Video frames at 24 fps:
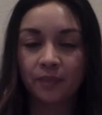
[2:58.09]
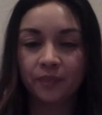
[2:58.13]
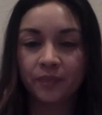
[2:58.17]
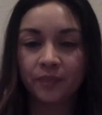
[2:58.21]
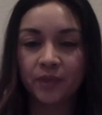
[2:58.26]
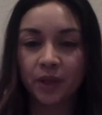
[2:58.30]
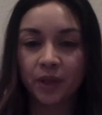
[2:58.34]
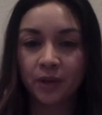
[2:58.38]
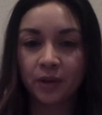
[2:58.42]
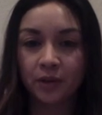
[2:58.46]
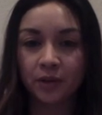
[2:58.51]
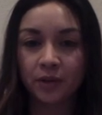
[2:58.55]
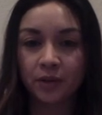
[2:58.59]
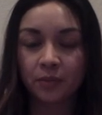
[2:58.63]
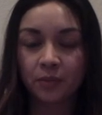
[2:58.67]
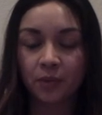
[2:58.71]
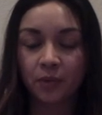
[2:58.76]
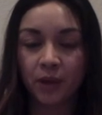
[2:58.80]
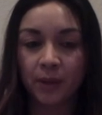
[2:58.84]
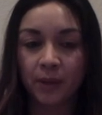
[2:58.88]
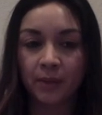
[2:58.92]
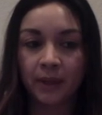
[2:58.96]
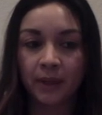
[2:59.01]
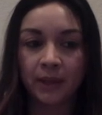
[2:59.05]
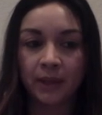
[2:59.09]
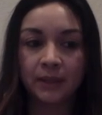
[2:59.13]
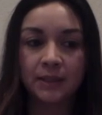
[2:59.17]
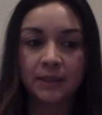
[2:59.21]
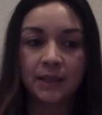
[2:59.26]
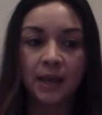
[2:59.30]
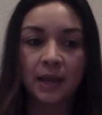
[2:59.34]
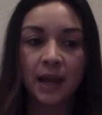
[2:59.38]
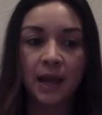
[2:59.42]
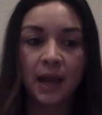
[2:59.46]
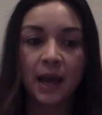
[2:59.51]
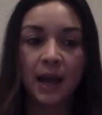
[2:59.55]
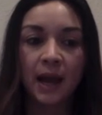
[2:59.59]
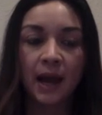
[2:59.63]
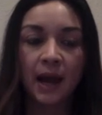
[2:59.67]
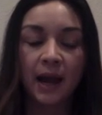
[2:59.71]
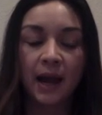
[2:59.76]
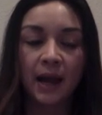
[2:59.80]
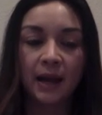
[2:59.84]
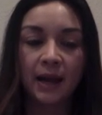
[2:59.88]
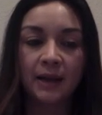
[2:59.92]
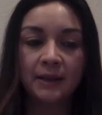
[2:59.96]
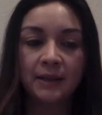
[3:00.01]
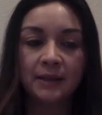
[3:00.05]
doctor's appointment.
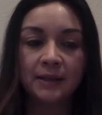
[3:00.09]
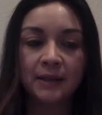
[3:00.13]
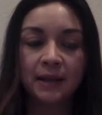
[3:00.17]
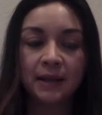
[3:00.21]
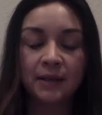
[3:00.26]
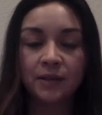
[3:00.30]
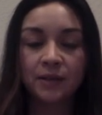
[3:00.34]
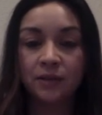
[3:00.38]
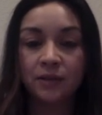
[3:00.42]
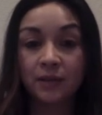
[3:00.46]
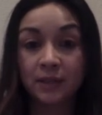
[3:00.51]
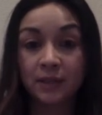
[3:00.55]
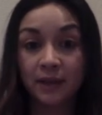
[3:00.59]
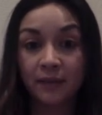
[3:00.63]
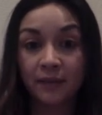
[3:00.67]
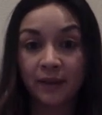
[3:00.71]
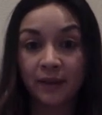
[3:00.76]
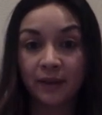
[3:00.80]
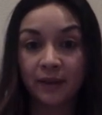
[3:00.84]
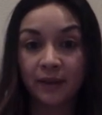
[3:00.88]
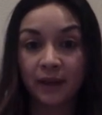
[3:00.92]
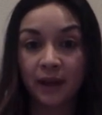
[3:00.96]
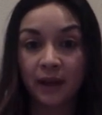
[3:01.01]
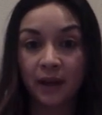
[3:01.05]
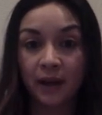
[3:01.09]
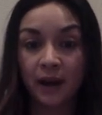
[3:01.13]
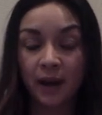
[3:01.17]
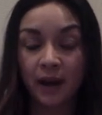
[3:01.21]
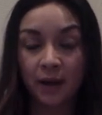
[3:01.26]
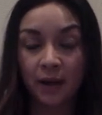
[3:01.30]
And as soon as I found that I